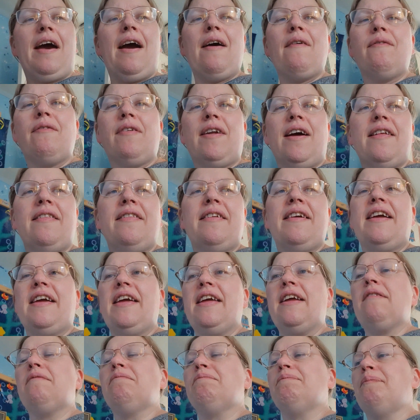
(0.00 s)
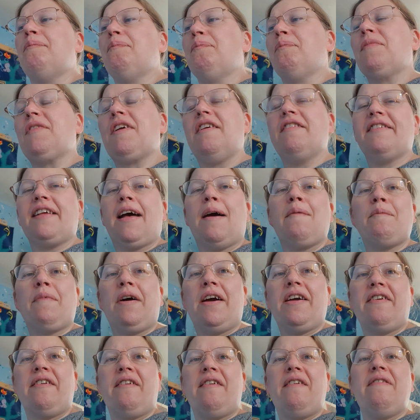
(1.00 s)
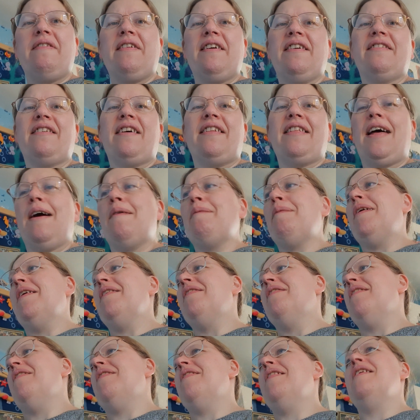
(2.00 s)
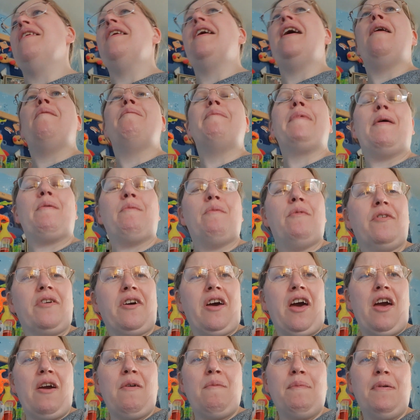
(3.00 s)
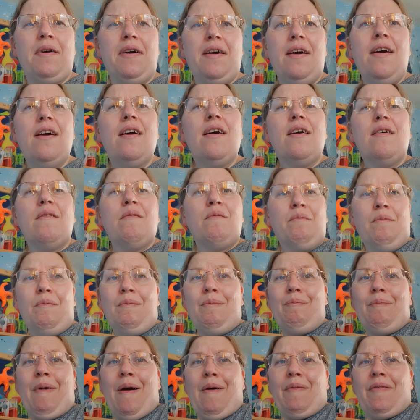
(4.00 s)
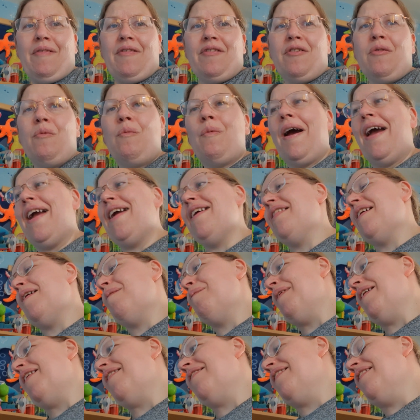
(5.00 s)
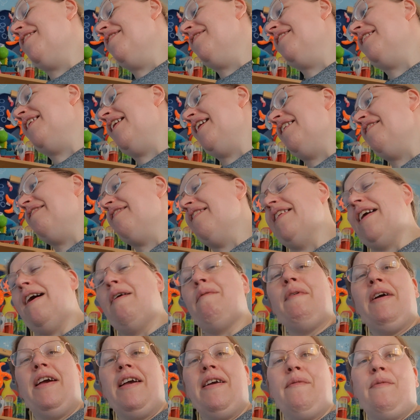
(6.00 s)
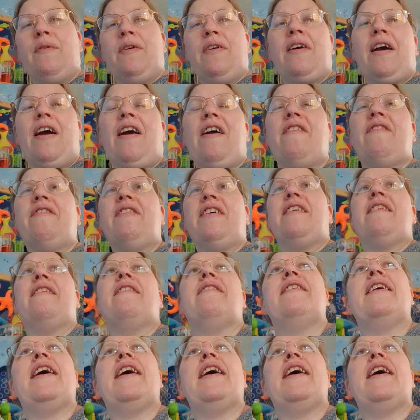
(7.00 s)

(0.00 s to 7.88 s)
have like the standby queue, things like that, but I don't think how Ben will cope having to wait, that makes sense. At least in that way, you would be guaranteed to